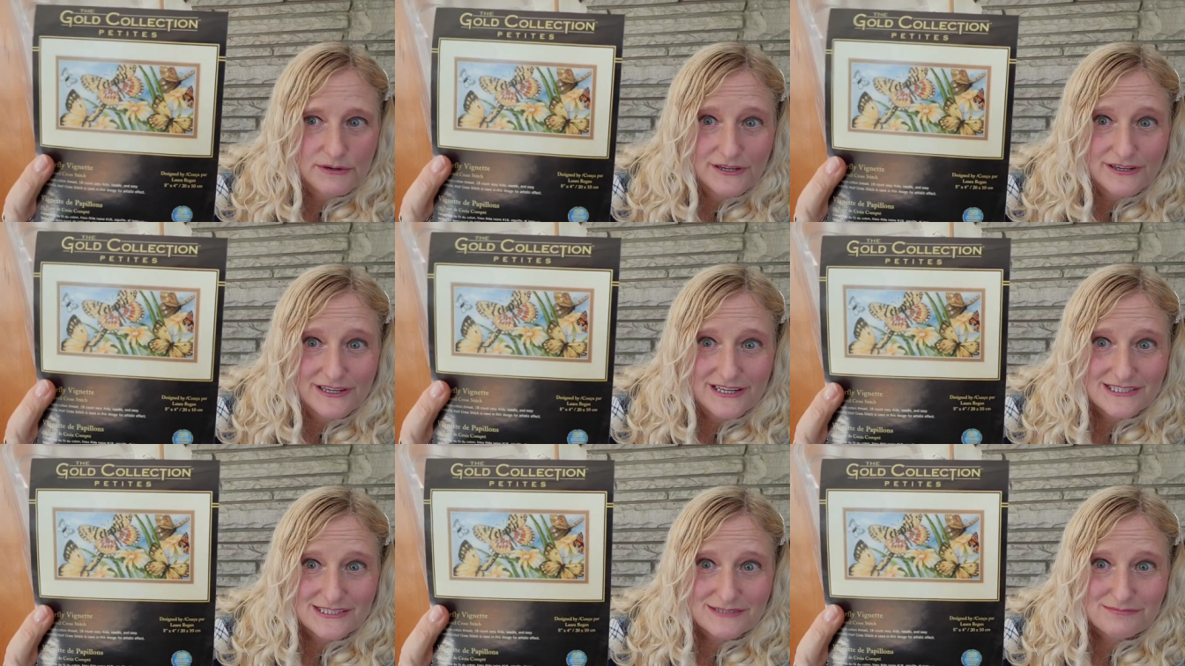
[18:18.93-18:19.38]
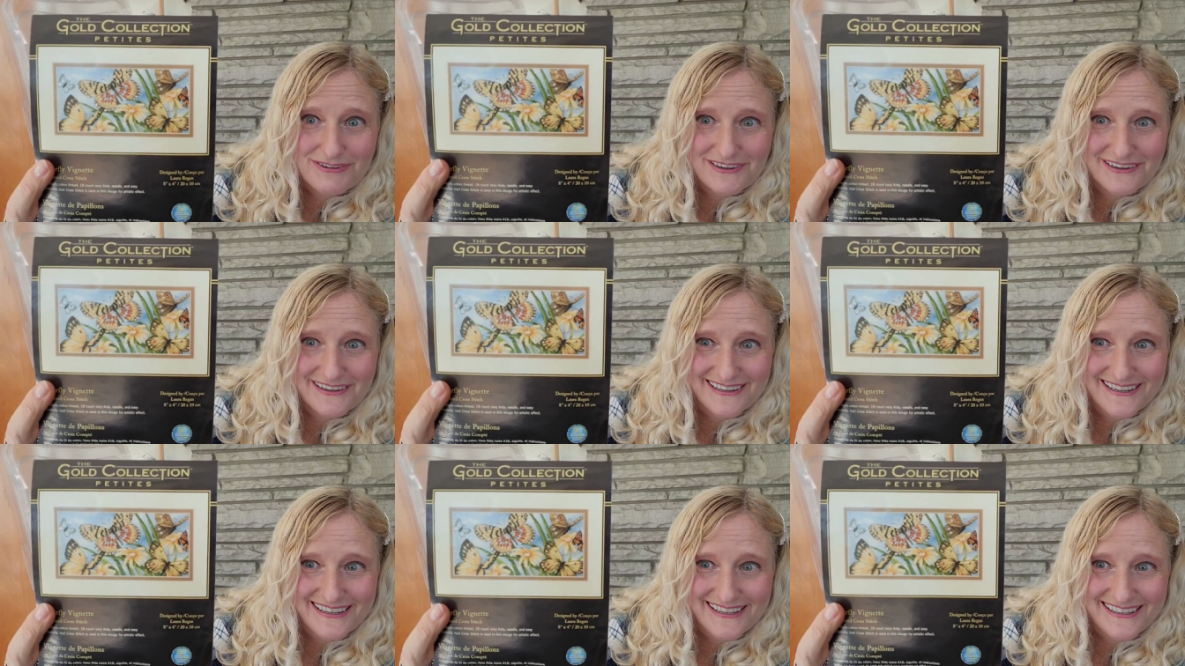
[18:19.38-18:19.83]
really is
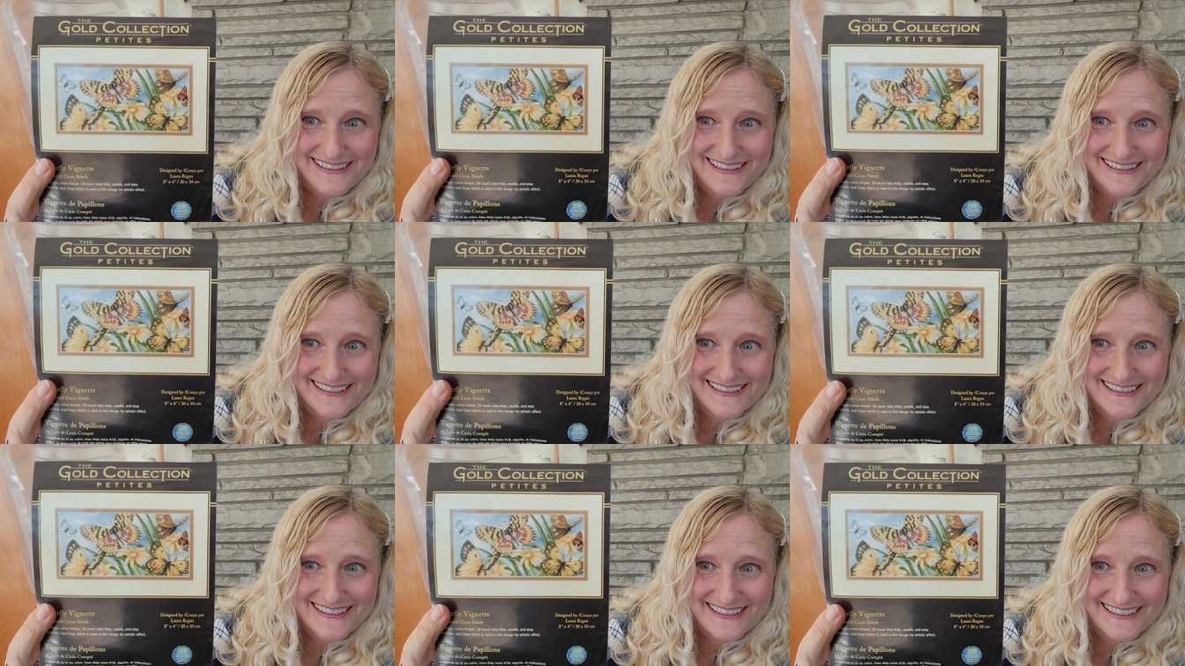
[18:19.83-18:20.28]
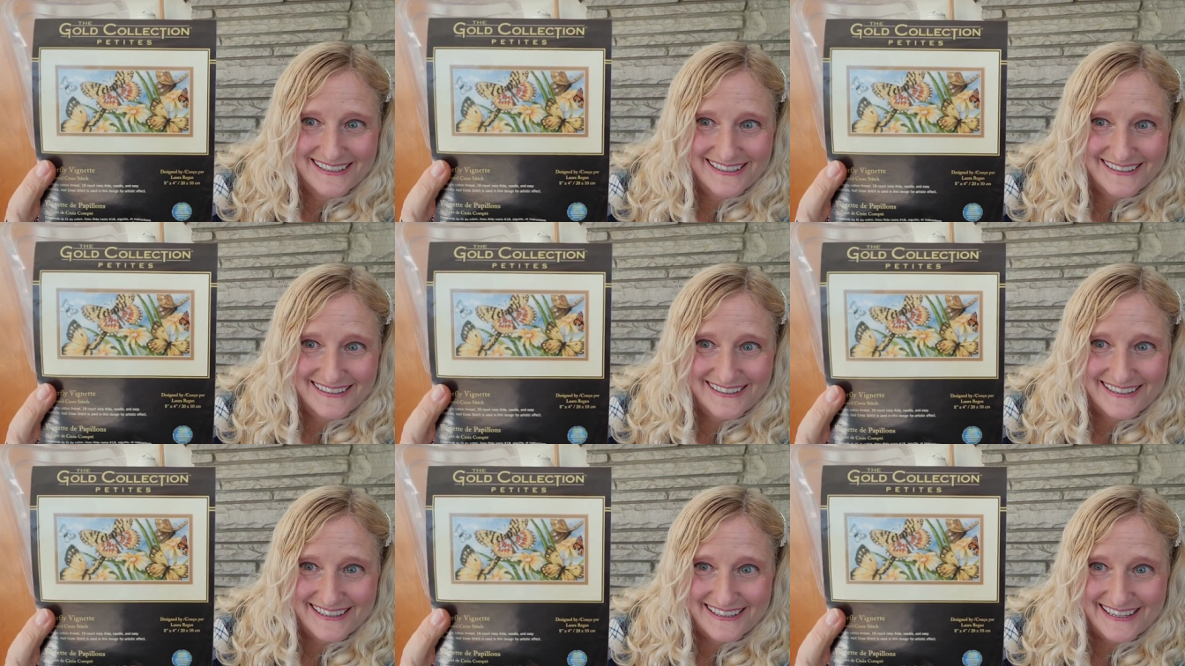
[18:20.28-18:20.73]
pretty.
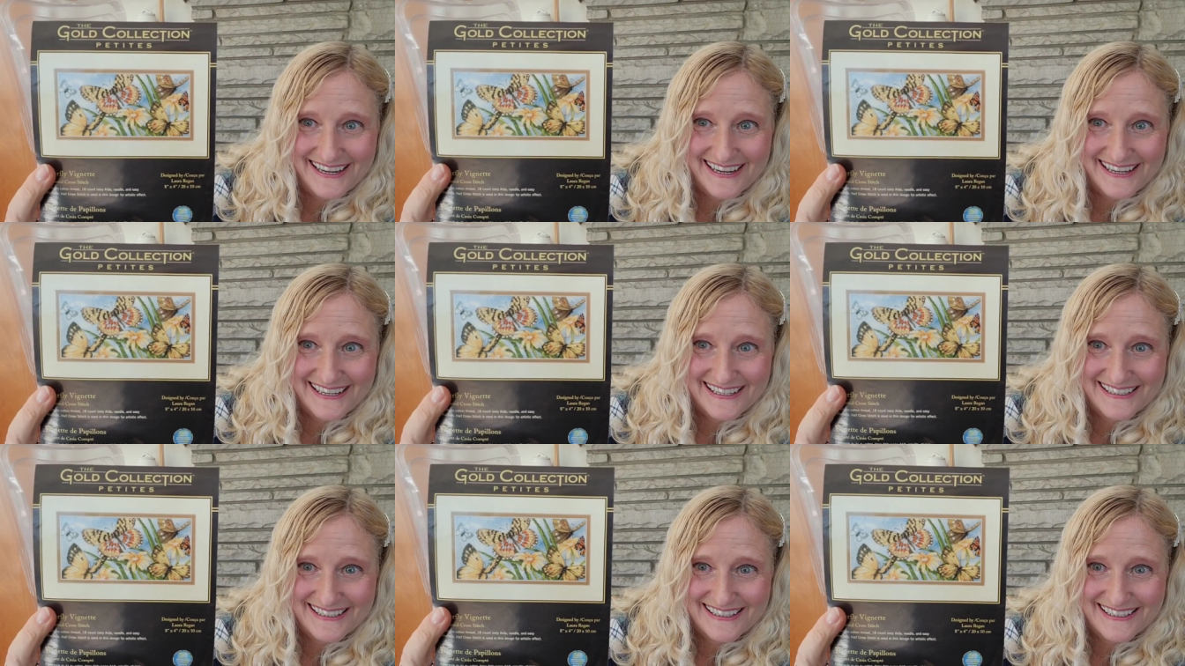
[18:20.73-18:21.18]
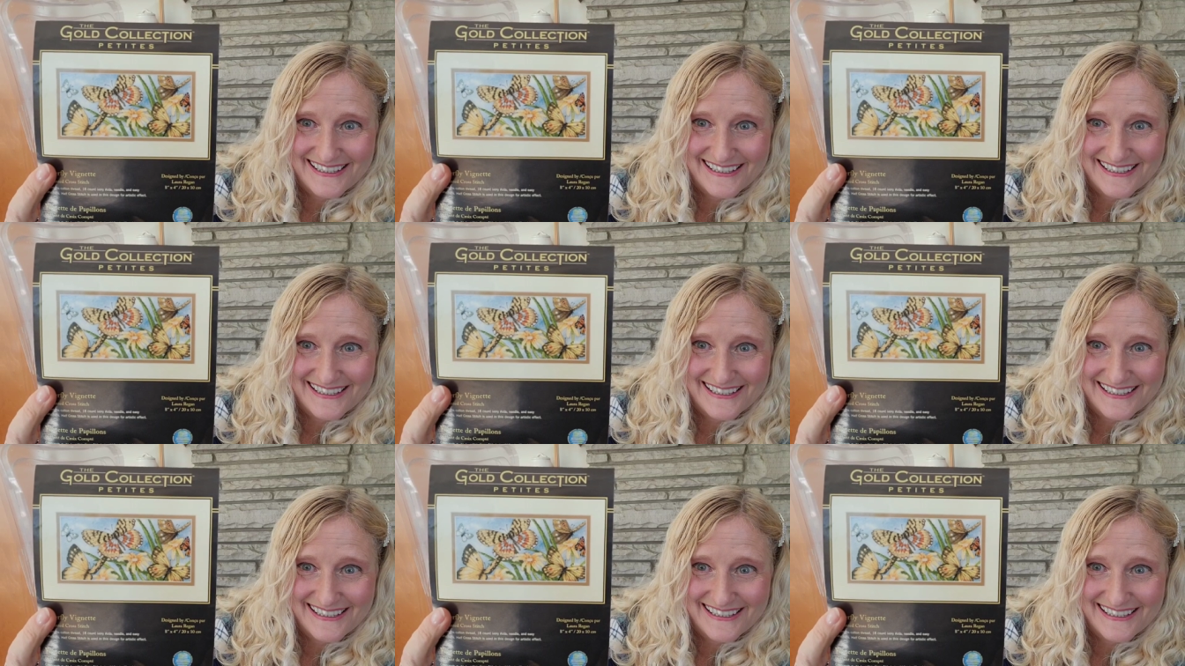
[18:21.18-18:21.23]
Look at that.